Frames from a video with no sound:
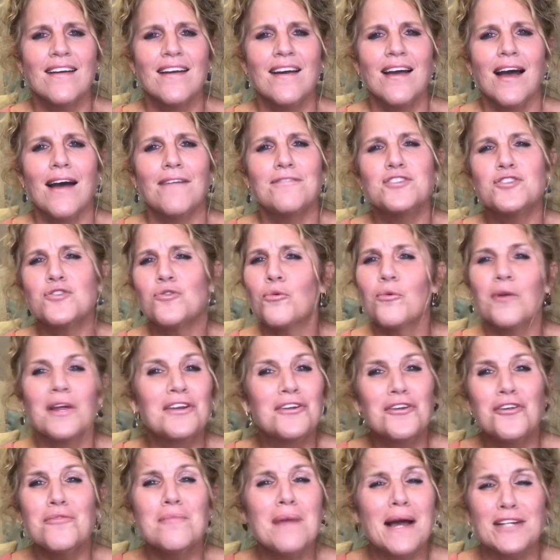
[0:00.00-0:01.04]
I've
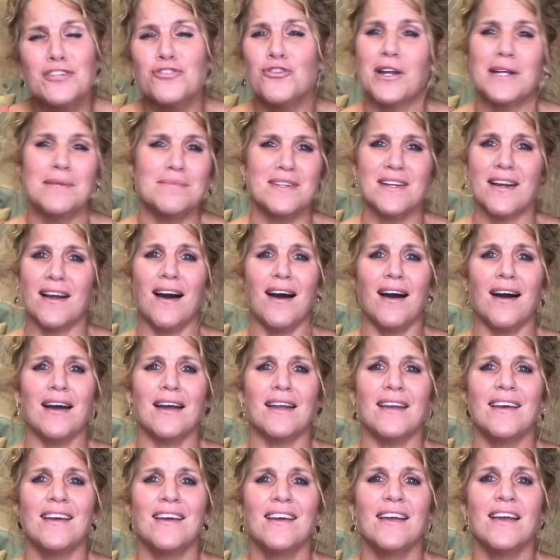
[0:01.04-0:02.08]
surrendered my dream to
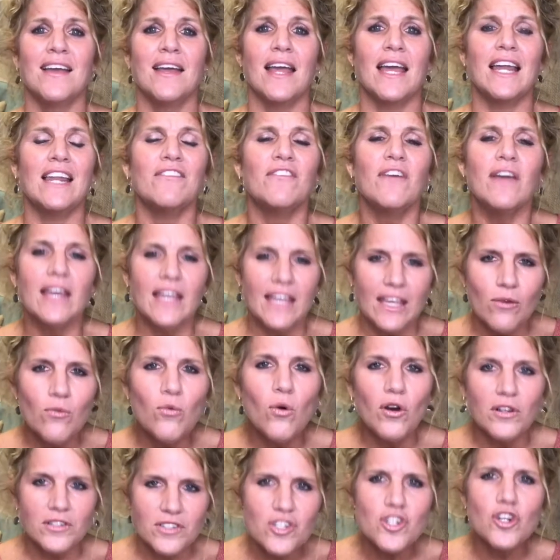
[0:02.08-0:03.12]
God, and if He
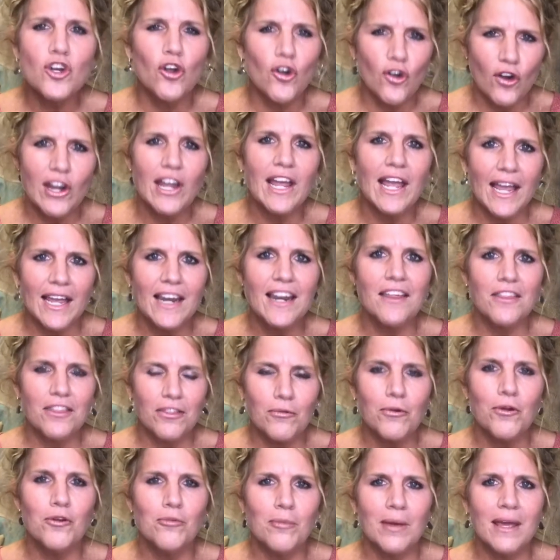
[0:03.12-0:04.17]
wants to create it
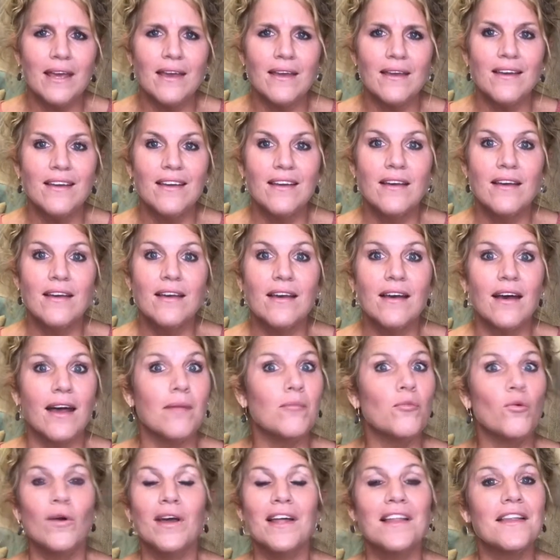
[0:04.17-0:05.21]
through me,
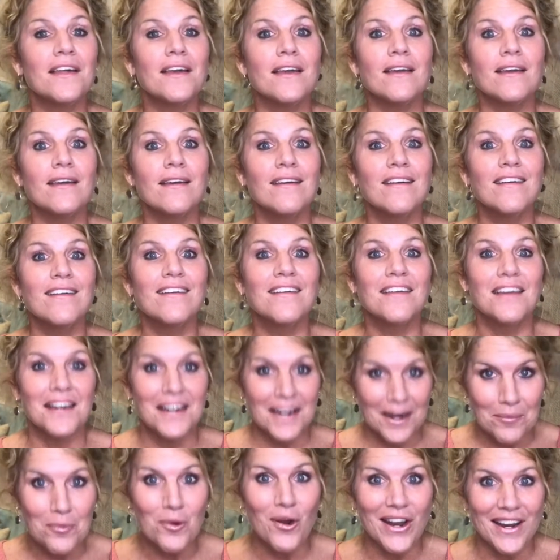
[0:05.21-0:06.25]
I'm willing
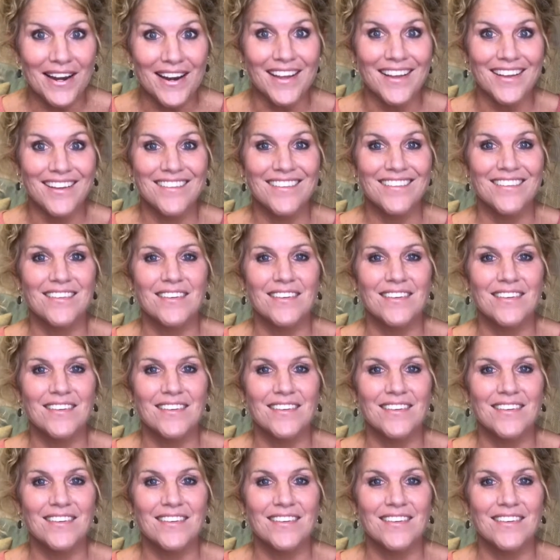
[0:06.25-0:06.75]
and I'm ready.